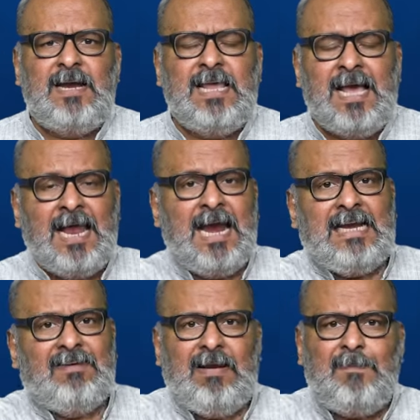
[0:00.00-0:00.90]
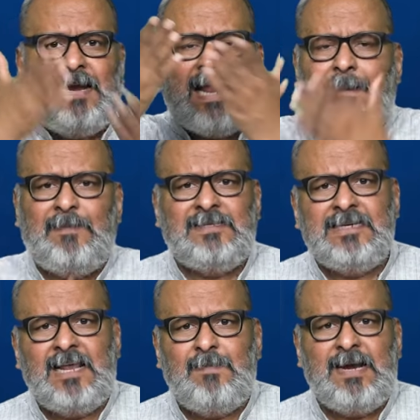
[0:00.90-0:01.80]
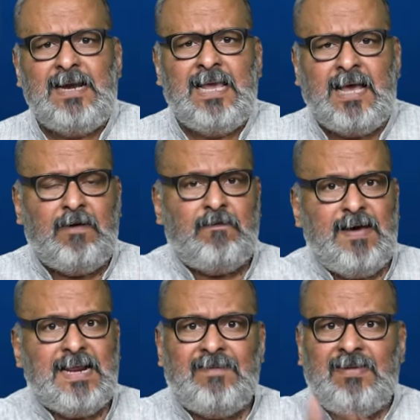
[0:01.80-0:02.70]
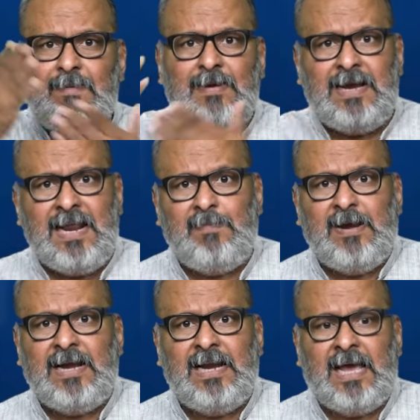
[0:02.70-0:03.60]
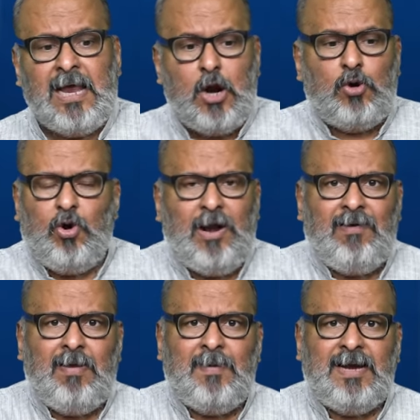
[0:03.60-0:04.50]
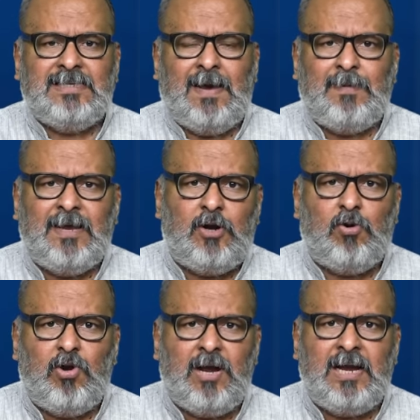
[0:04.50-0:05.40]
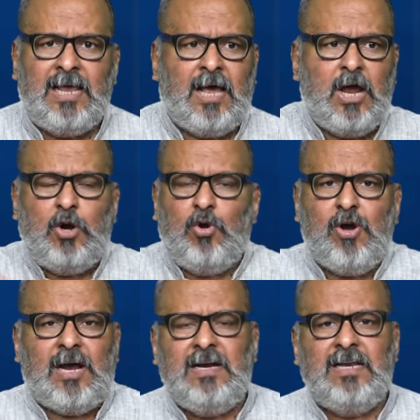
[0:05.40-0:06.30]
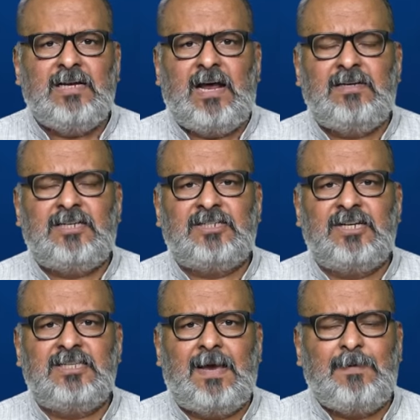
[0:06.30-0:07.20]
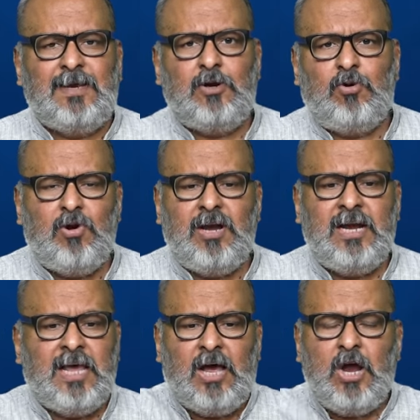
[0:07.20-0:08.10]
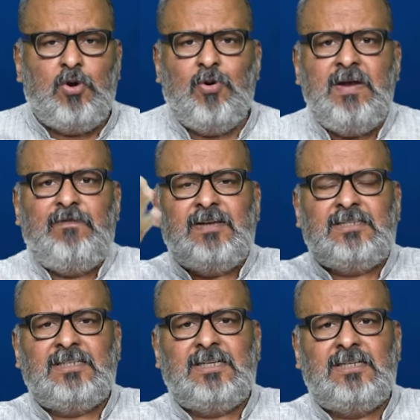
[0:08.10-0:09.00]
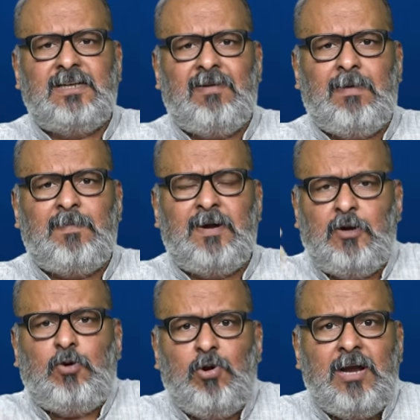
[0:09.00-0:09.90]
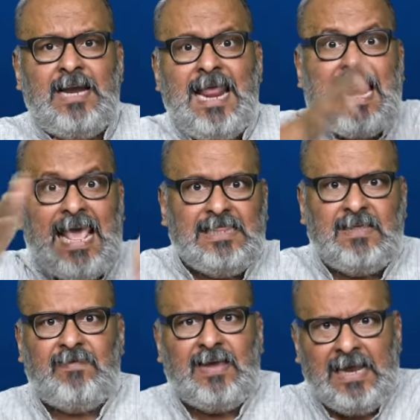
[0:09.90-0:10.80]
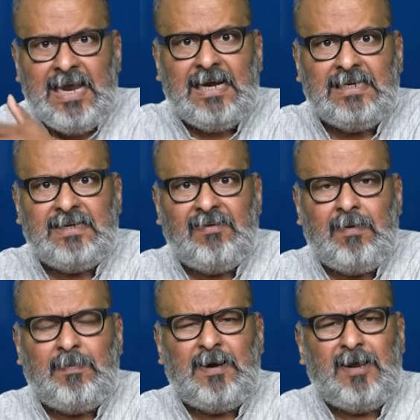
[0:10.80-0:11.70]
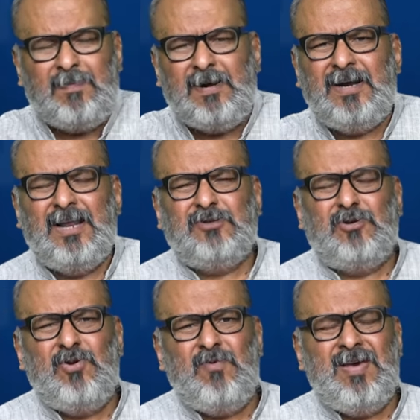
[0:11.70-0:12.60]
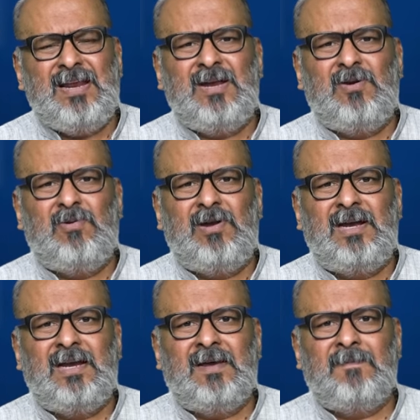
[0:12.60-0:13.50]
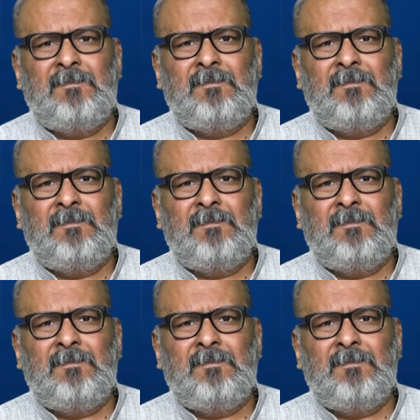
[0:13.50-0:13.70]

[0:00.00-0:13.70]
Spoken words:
India. Development happens in urban India. Work available in urban India. No development is happening in rural India. No construction is happening in rural India. No infrastructure is developed in rural India like the way it is developed in urban India. So, no work in rural India.